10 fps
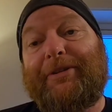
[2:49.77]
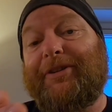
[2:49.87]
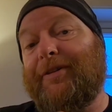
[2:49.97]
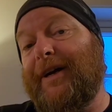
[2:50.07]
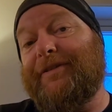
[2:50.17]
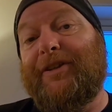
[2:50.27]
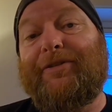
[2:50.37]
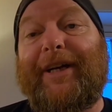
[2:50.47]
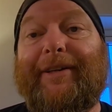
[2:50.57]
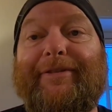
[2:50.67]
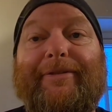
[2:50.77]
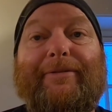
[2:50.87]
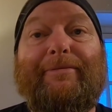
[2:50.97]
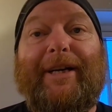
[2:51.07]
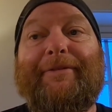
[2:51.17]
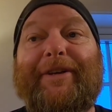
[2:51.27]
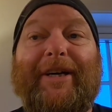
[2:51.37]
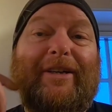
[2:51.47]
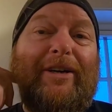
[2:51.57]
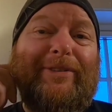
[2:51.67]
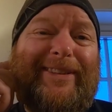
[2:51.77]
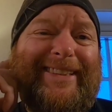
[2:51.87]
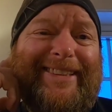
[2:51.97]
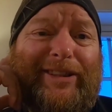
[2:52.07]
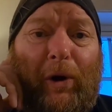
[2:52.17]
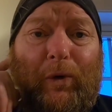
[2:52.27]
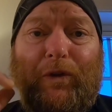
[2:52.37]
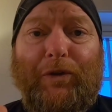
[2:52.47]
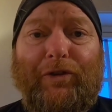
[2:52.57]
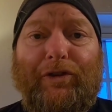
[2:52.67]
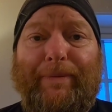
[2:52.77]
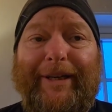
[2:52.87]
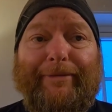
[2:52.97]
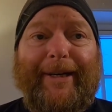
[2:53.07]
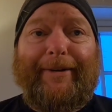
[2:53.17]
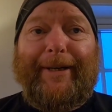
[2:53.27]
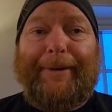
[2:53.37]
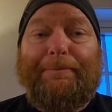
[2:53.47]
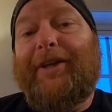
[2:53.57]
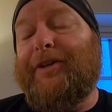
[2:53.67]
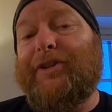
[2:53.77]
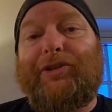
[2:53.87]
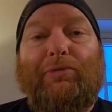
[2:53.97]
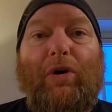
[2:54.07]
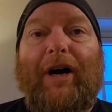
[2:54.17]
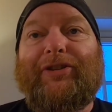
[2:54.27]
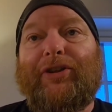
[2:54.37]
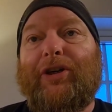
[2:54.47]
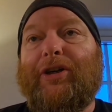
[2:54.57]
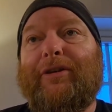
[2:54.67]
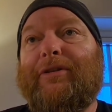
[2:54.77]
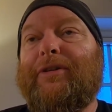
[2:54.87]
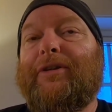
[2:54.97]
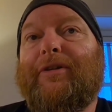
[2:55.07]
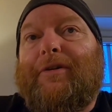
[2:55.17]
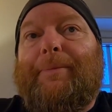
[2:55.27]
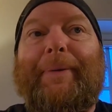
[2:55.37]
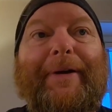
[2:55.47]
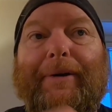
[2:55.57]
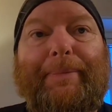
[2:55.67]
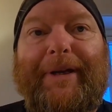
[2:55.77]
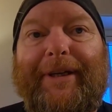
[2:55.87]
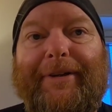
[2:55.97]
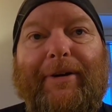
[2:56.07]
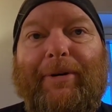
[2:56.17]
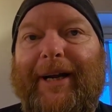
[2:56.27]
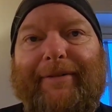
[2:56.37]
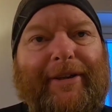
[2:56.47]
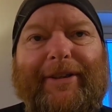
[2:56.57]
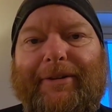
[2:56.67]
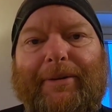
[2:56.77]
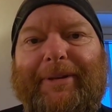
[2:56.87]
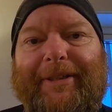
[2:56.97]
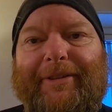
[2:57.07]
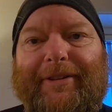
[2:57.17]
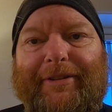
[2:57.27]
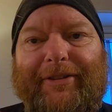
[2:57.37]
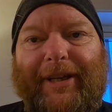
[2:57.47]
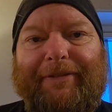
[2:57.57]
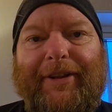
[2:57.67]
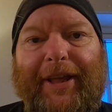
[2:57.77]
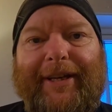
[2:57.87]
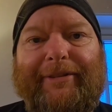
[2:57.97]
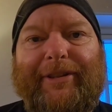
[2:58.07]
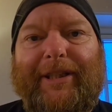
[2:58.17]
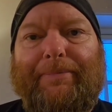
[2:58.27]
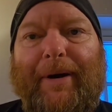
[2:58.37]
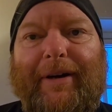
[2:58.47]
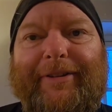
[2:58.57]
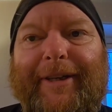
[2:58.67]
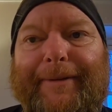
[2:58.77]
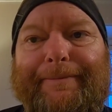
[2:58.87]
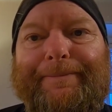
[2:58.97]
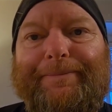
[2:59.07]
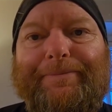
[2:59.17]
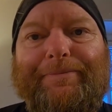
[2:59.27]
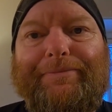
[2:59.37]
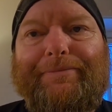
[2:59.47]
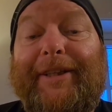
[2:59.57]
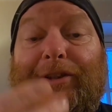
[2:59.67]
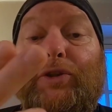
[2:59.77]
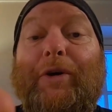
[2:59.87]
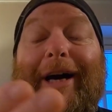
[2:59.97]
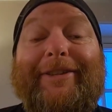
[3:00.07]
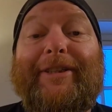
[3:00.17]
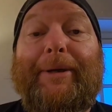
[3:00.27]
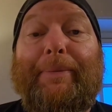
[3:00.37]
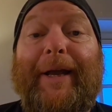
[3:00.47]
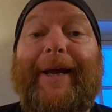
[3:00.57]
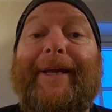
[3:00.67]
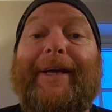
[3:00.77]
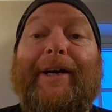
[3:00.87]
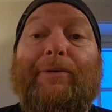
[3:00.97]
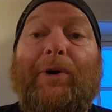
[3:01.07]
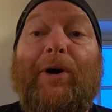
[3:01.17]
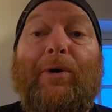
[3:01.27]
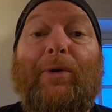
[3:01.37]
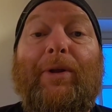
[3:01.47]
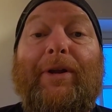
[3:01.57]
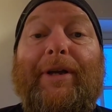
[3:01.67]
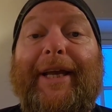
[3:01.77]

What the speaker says: but you don't have to use that. Whatever you got going, don't use a split ring, okay? You could use a washer or a bigger bead or whatever, you know what I mean? You just have to think outside the box here. They do actually play a role